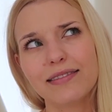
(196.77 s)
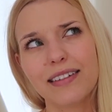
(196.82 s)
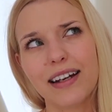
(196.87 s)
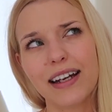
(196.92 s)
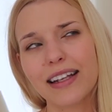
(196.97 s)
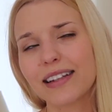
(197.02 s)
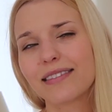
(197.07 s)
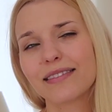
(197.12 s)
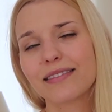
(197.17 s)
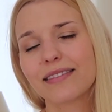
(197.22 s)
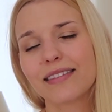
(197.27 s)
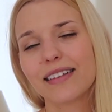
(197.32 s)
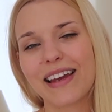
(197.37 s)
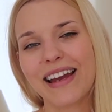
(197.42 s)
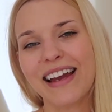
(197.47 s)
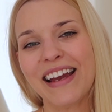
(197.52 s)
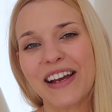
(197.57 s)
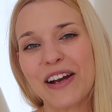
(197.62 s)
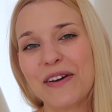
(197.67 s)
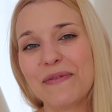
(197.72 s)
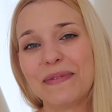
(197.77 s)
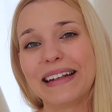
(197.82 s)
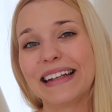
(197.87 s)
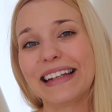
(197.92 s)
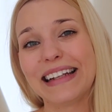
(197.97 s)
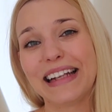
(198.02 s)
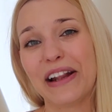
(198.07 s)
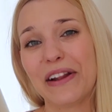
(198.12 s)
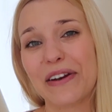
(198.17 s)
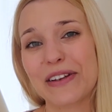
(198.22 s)
I
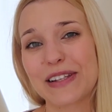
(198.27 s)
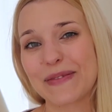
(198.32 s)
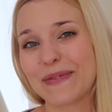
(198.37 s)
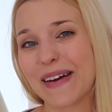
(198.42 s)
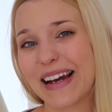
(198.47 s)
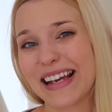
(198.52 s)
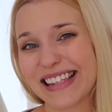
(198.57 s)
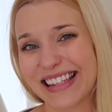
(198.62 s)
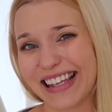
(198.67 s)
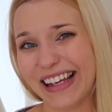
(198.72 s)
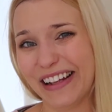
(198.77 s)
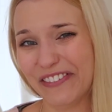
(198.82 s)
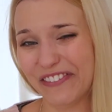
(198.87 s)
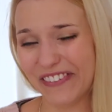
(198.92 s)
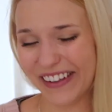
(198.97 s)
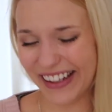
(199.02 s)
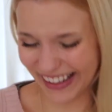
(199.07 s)
completely lost myself